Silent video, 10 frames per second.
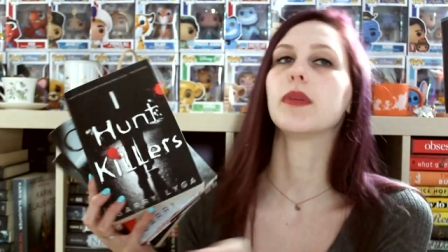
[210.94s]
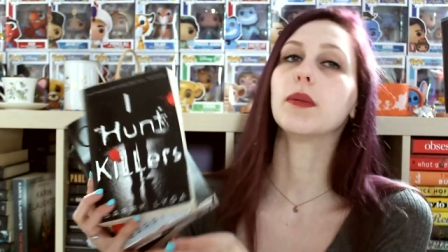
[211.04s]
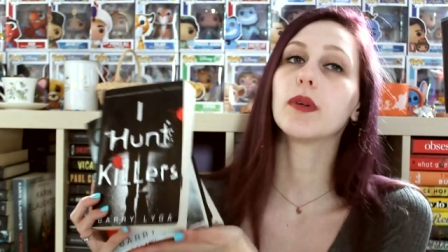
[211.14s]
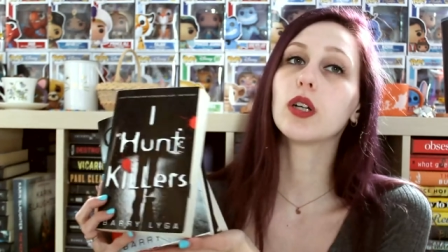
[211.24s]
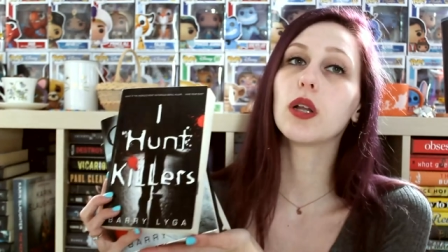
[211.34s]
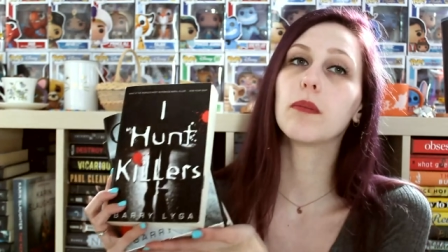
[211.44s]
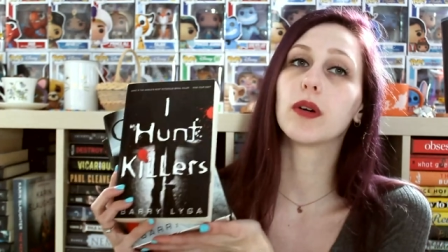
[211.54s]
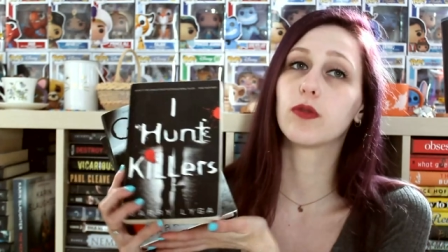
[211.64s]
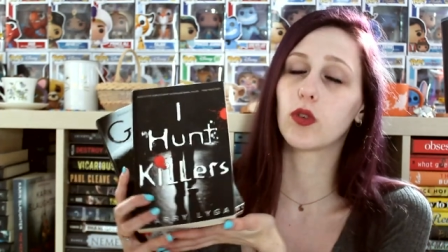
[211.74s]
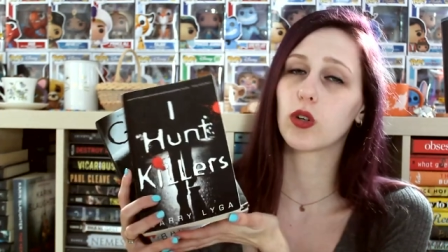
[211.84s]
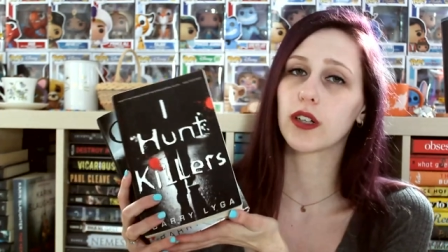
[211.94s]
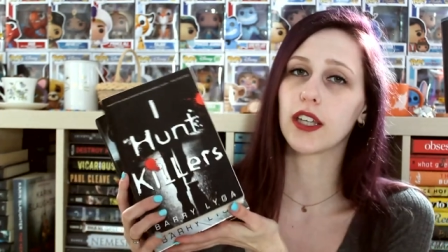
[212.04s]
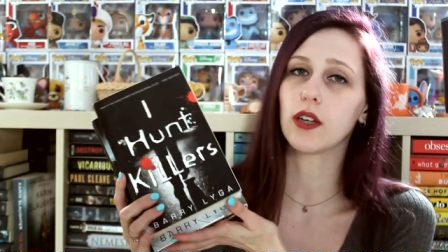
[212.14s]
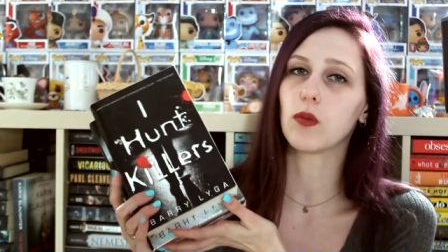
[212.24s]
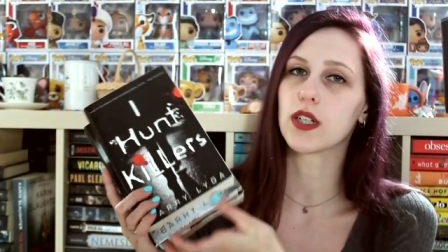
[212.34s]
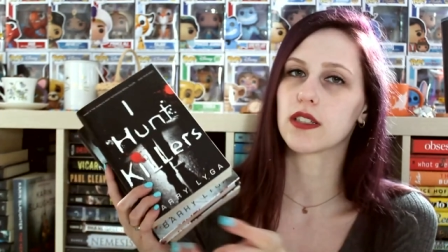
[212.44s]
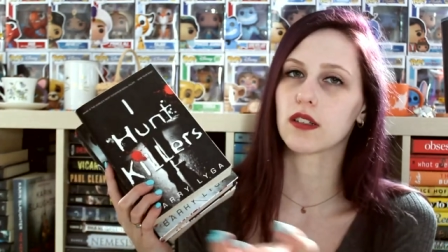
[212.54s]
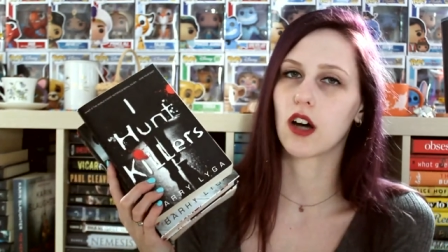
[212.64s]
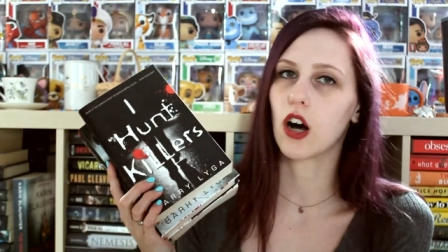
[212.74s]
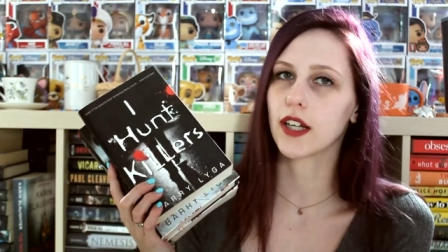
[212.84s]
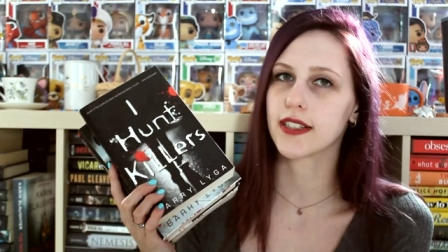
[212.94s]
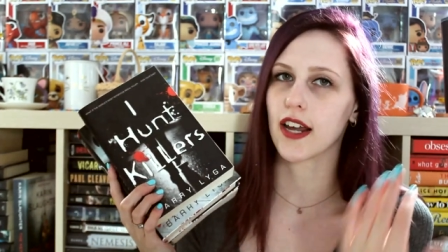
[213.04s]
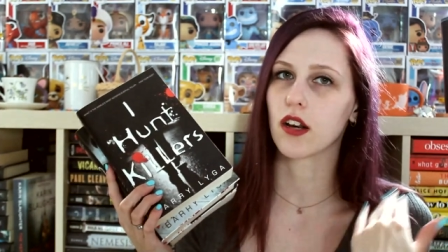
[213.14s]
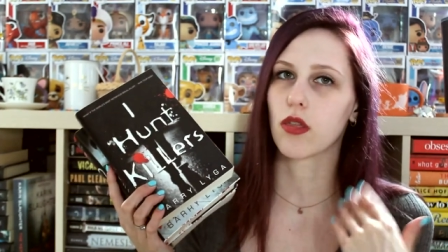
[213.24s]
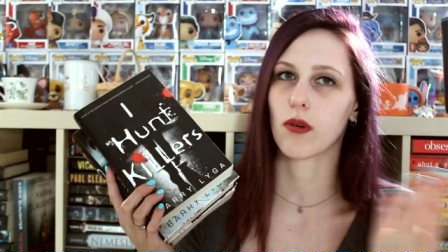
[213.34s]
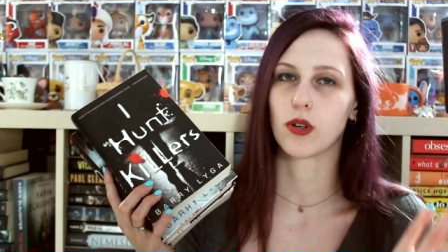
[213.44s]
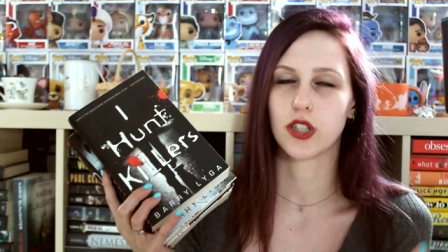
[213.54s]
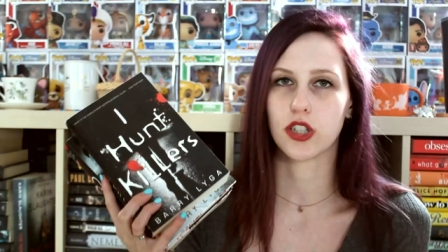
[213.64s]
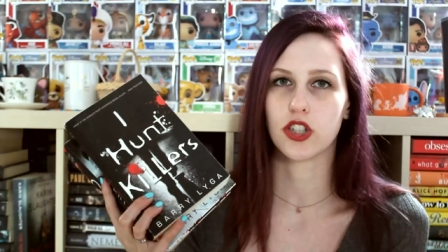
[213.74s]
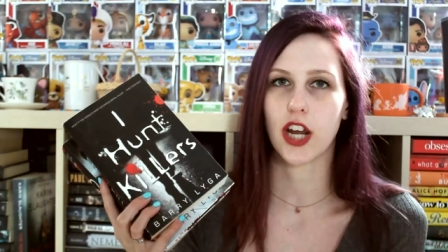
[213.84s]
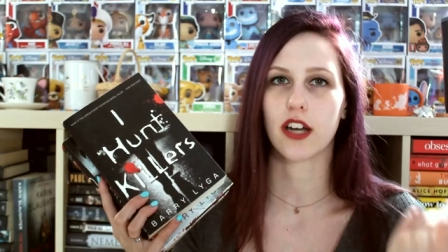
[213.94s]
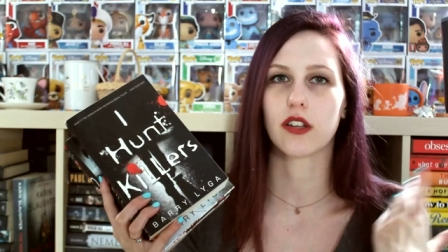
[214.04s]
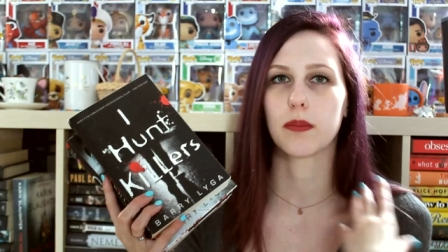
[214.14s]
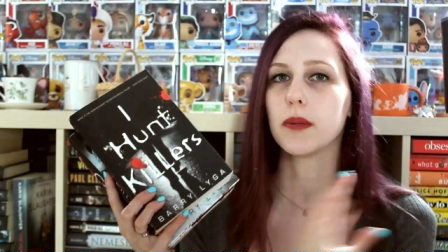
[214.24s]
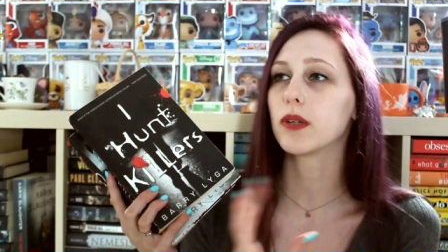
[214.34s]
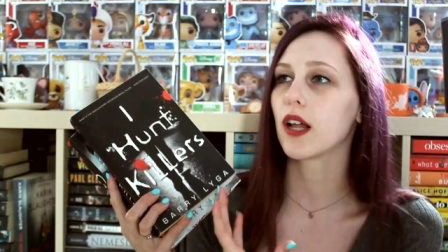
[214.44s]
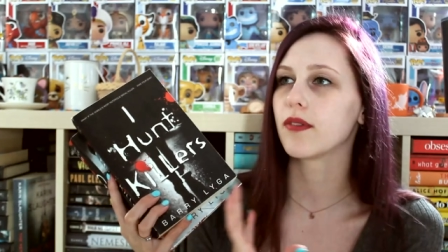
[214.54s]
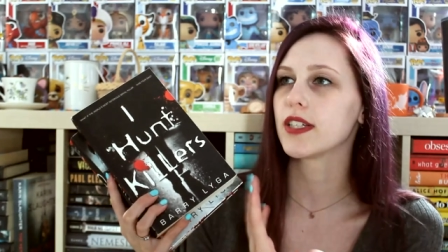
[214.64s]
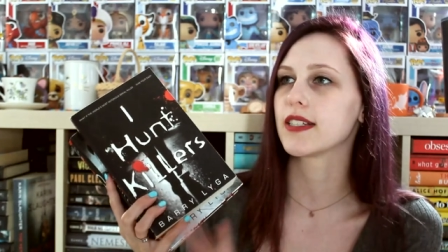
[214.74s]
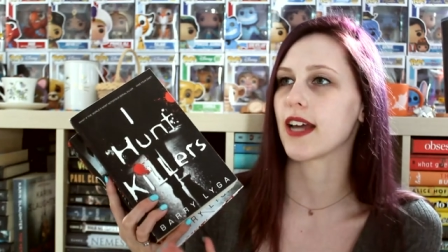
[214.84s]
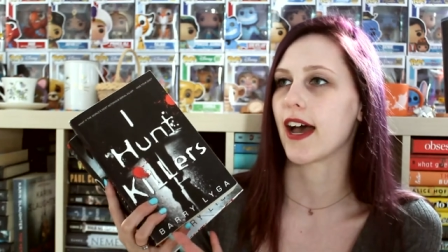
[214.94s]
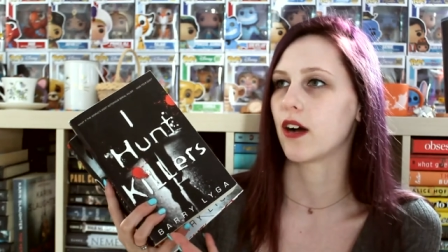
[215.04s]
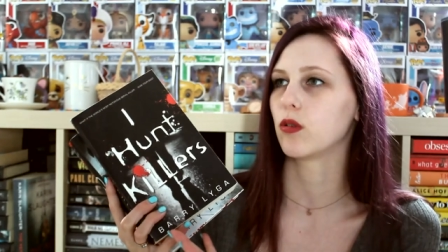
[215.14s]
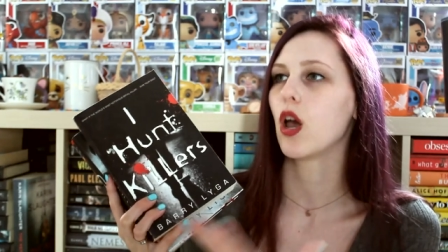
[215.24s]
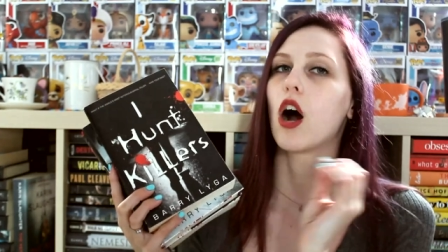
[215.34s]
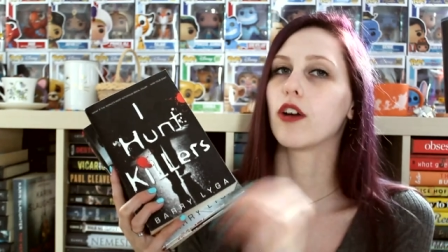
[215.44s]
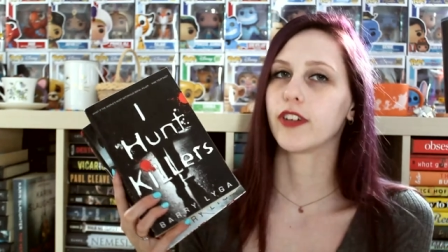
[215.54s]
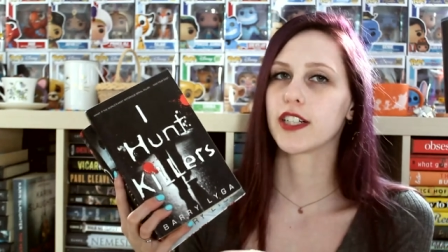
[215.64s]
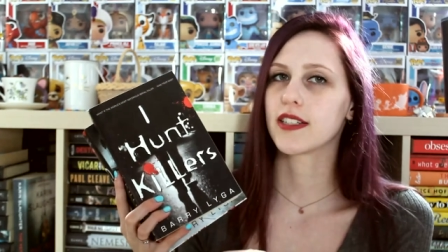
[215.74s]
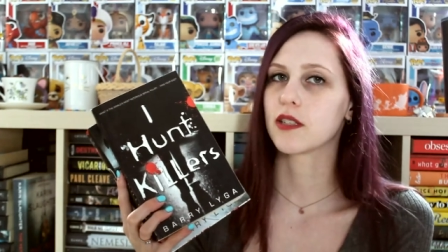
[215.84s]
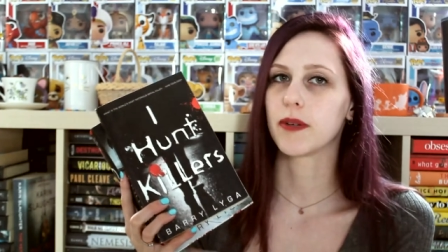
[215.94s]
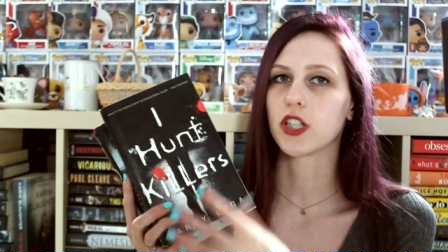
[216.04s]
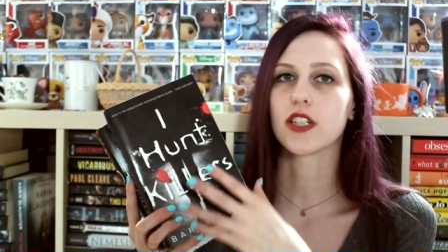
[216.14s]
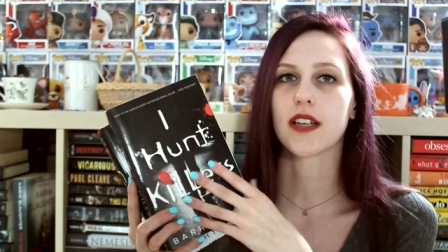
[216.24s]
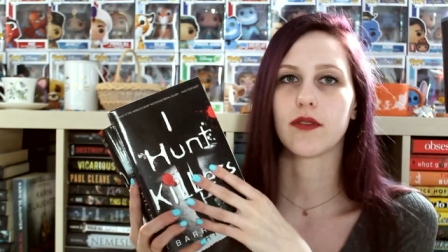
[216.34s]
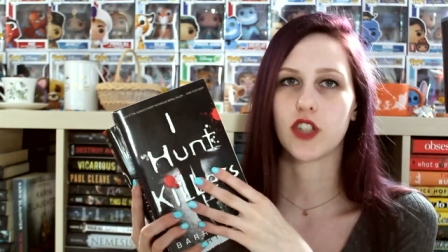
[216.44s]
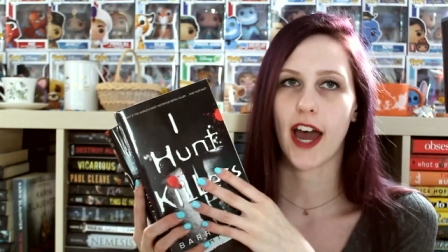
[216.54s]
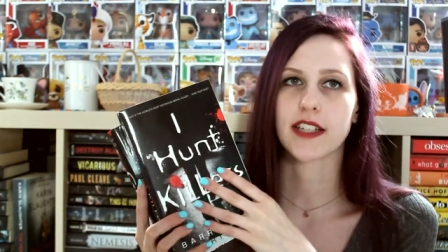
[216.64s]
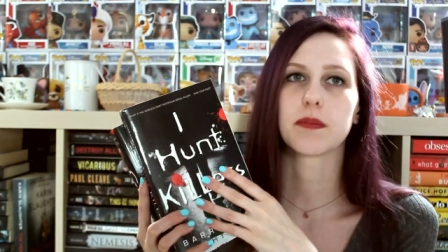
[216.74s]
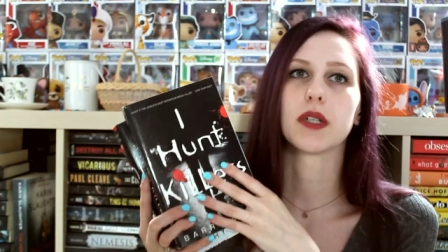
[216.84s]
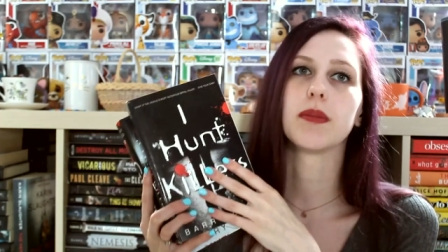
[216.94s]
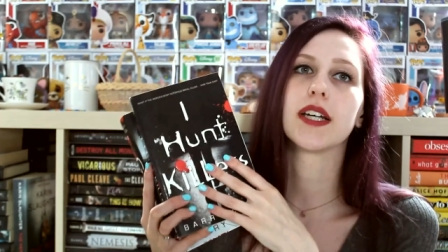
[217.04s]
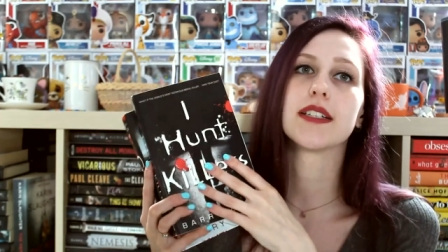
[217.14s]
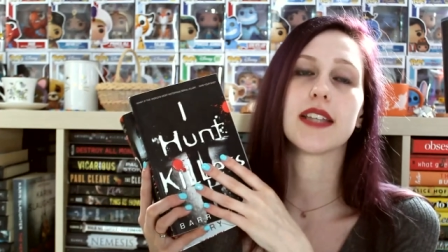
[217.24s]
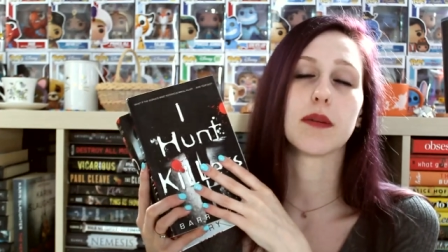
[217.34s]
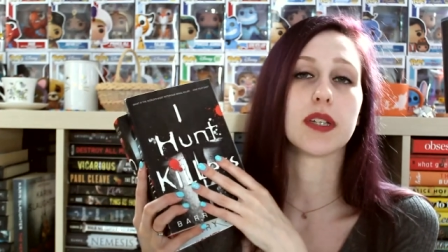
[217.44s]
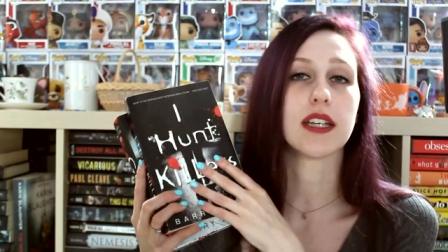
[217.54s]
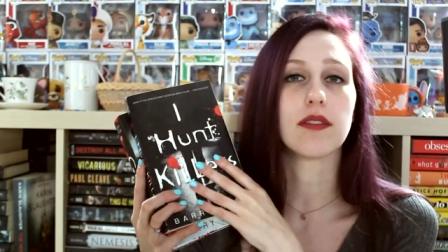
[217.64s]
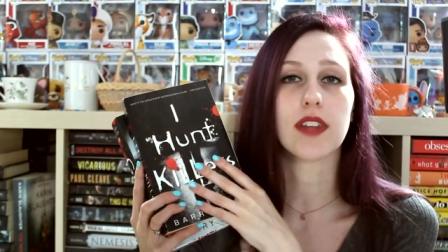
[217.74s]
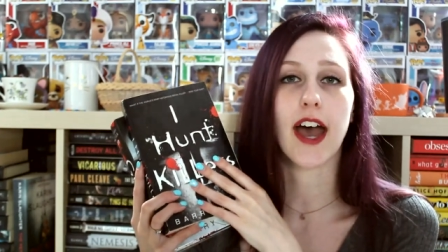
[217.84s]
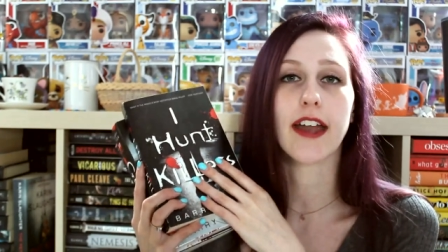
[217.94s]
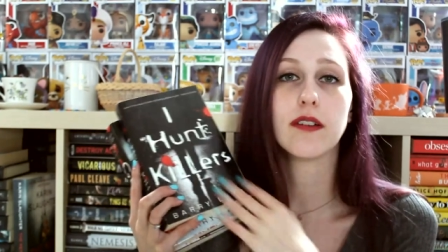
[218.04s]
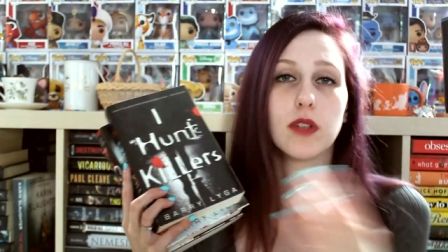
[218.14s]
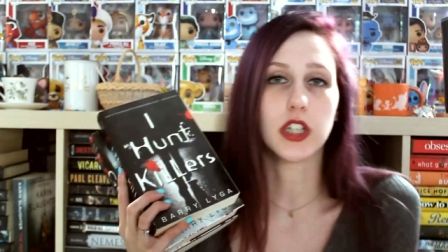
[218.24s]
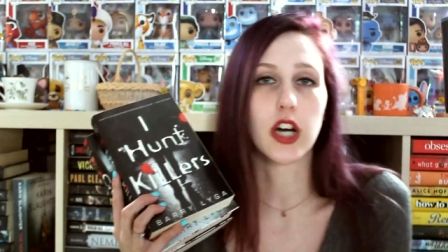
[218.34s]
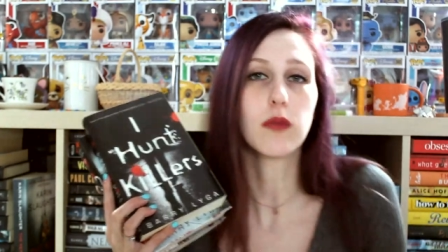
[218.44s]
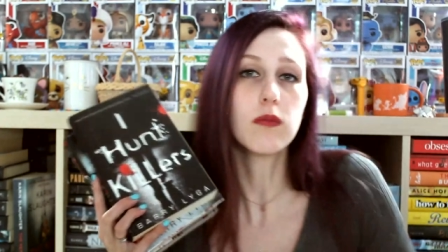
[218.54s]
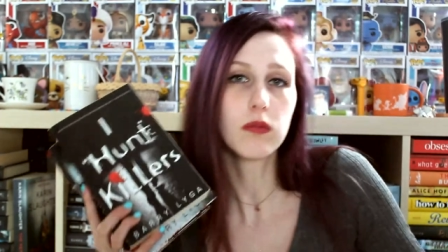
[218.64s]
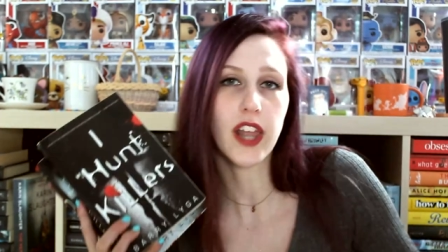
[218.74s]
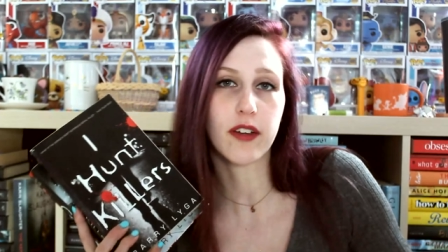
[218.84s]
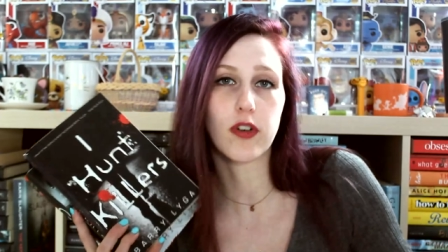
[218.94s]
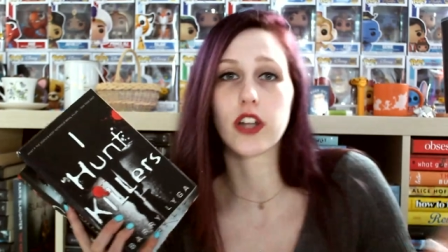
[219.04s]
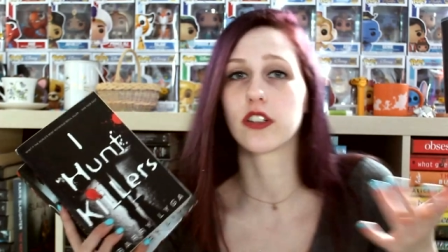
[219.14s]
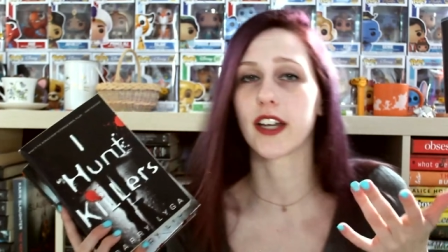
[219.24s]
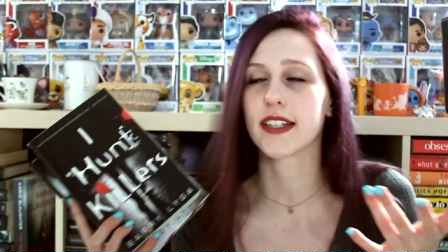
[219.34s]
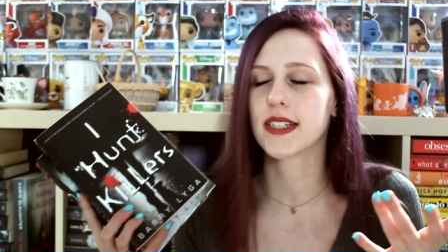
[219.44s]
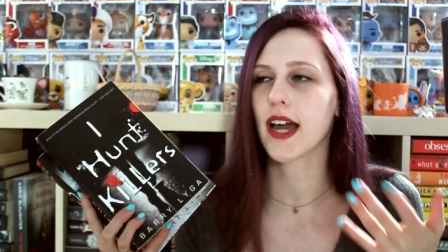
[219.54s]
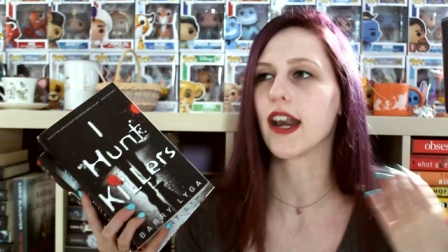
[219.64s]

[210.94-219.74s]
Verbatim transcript: people before he was caught and thrown into jail. The people of his town are very suspicious of Jasper because they believe that, you know, like father, like son.